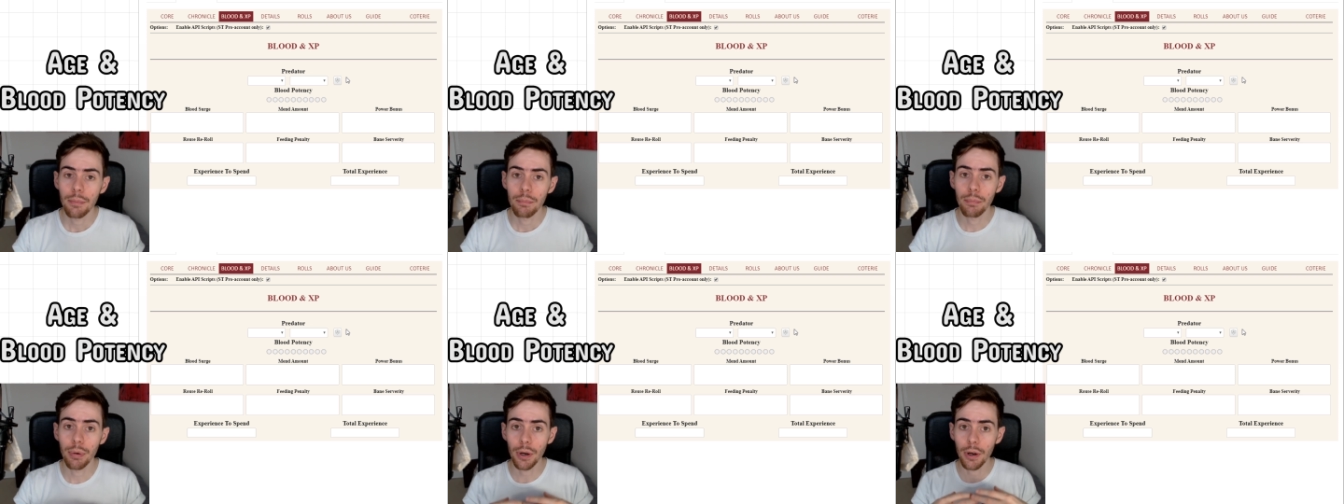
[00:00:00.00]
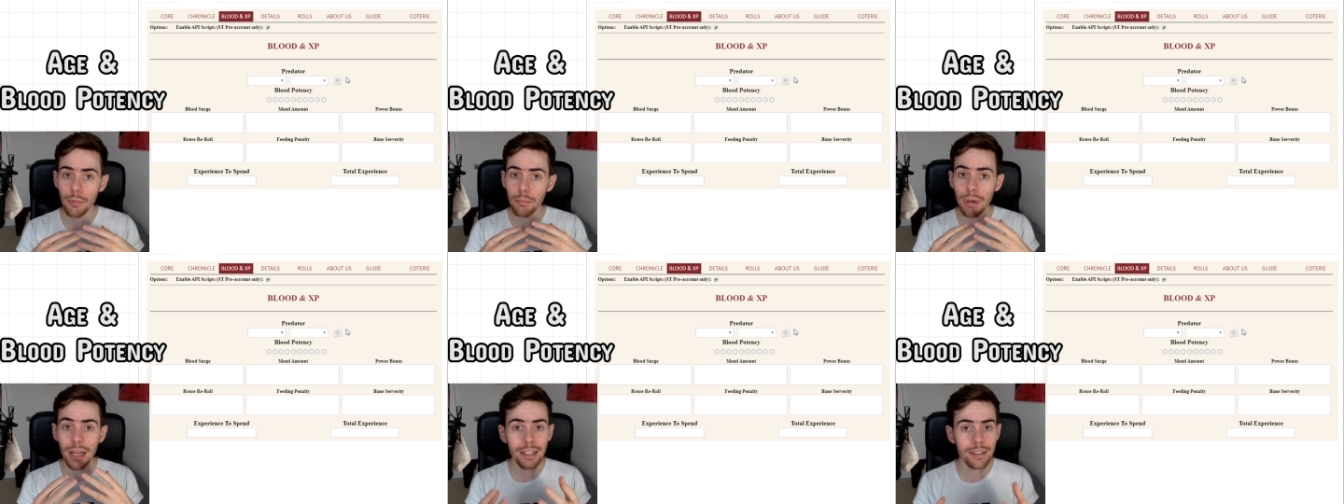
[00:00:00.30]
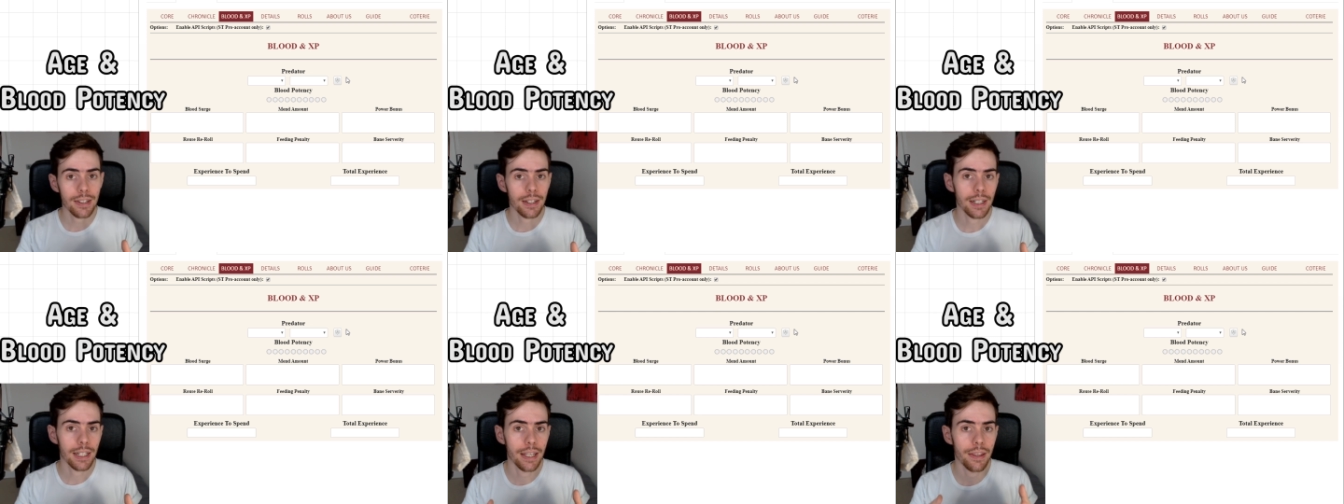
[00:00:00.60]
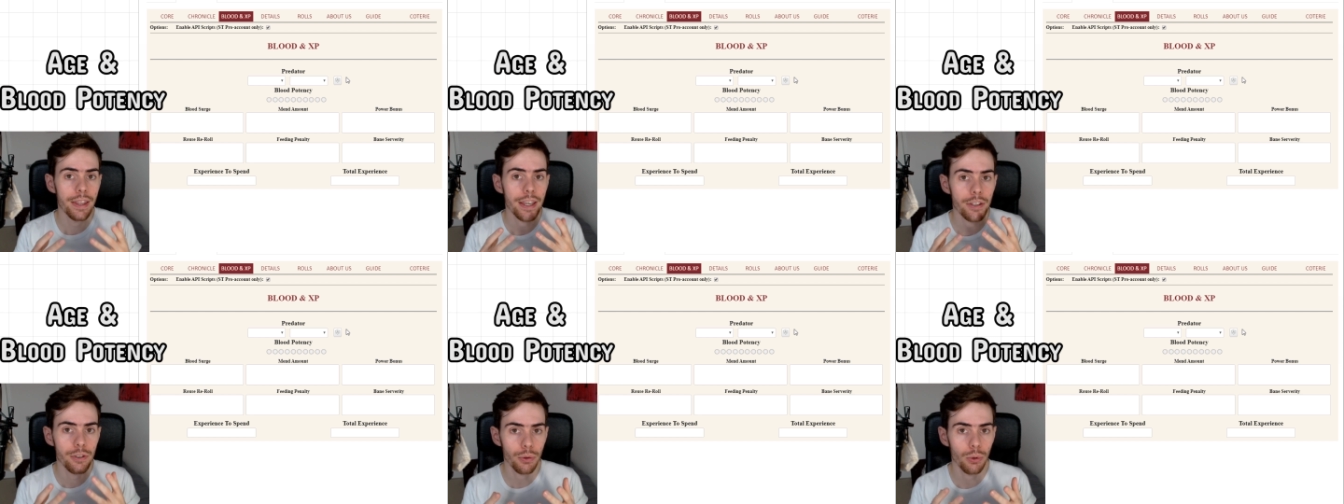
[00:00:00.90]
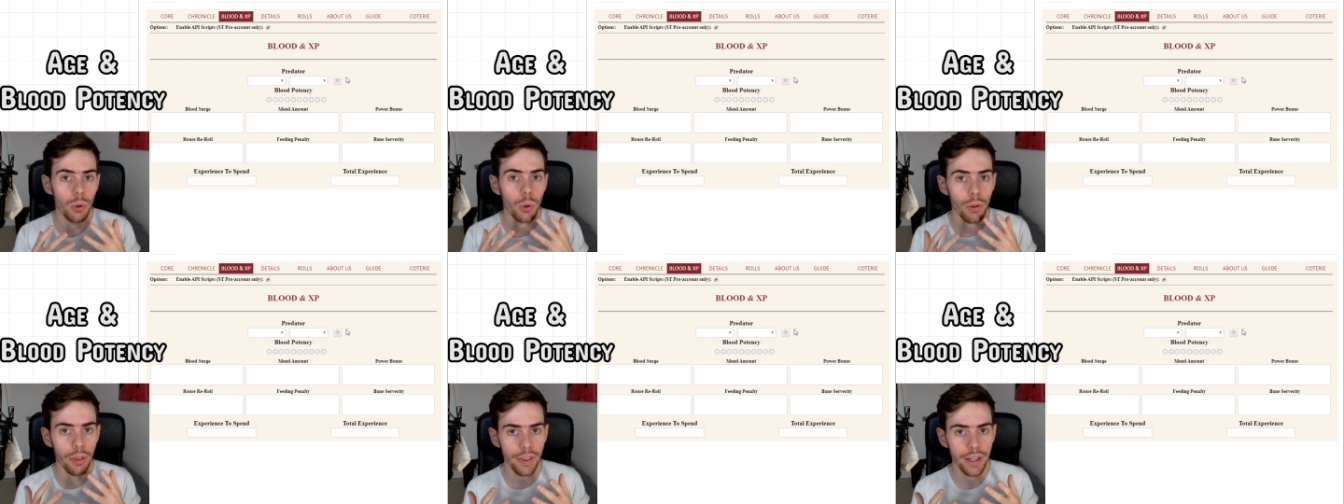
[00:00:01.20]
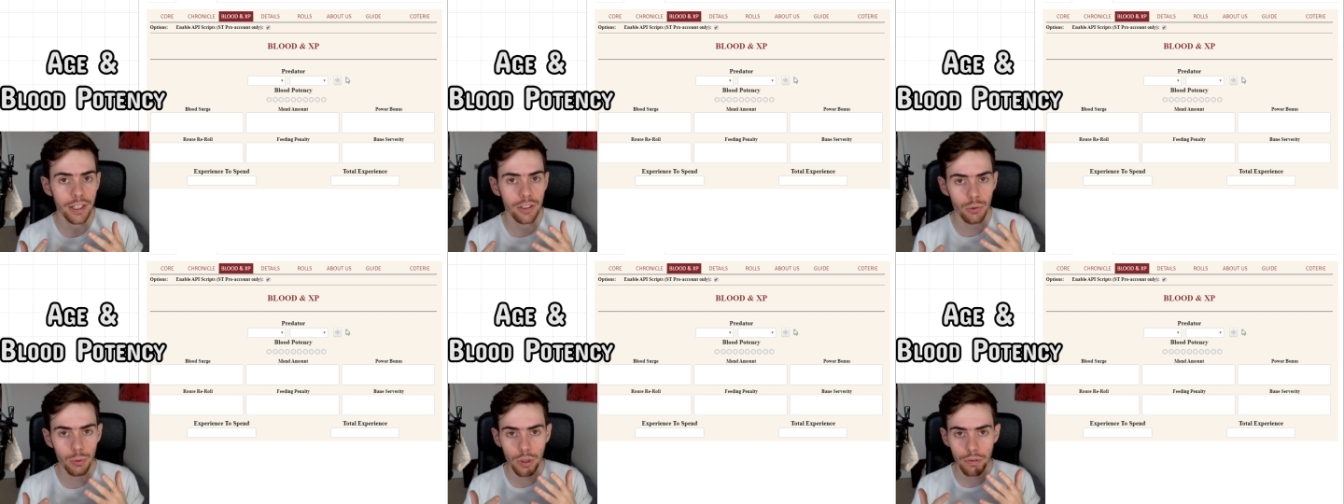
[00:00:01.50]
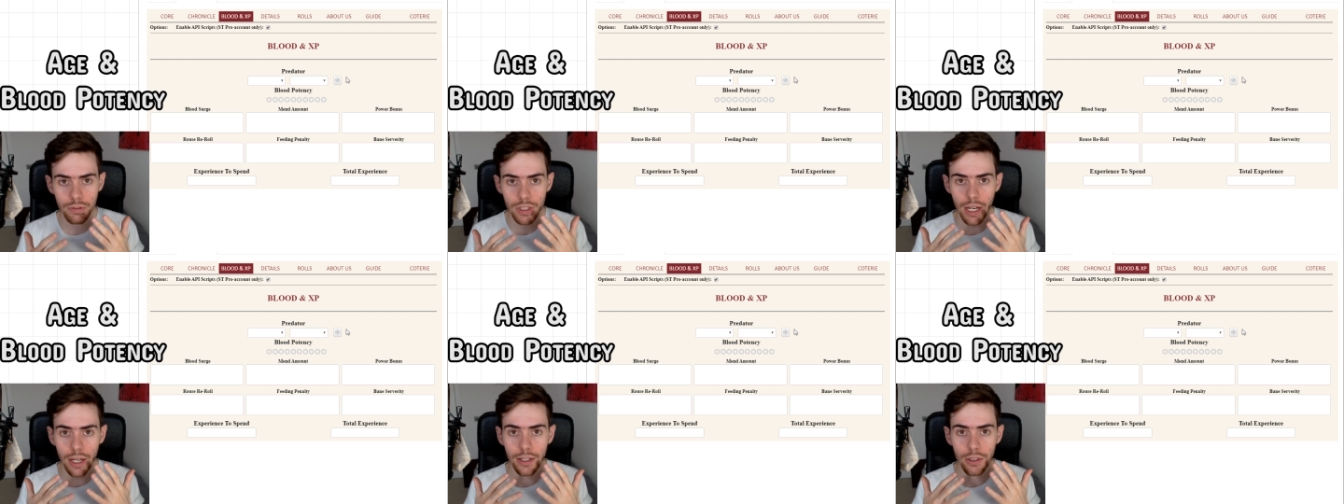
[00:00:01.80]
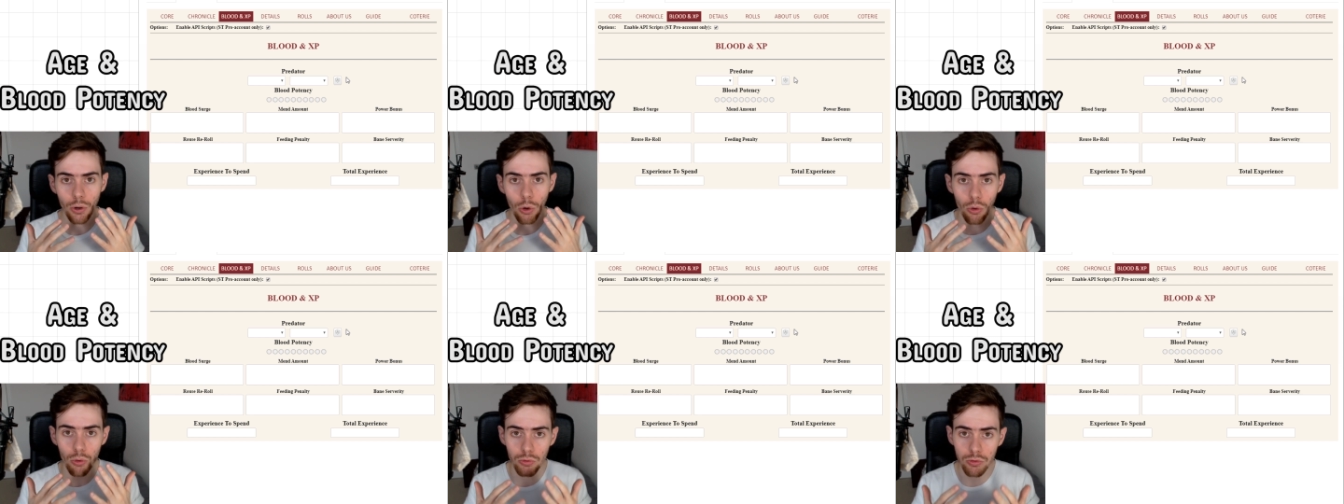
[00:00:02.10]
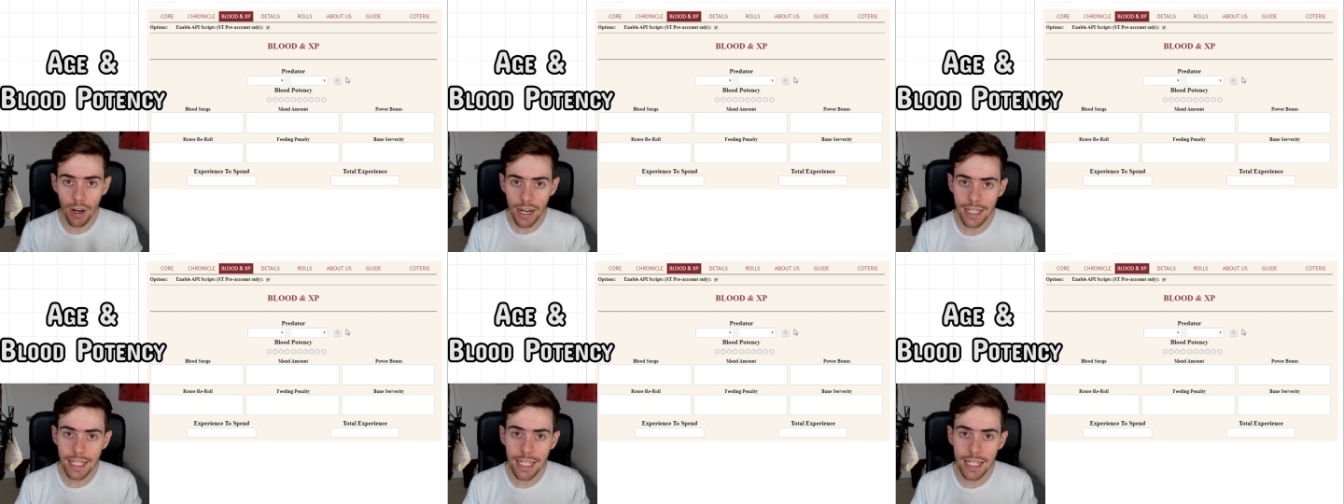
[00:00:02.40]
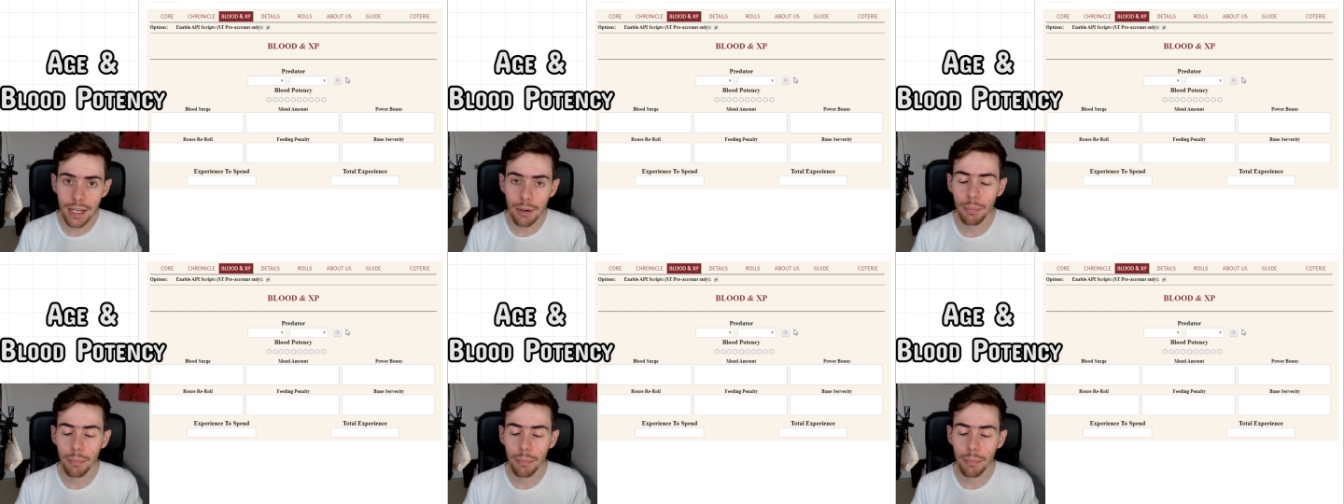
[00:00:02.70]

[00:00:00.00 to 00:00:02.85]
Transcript: But basically, these are all things we've done already,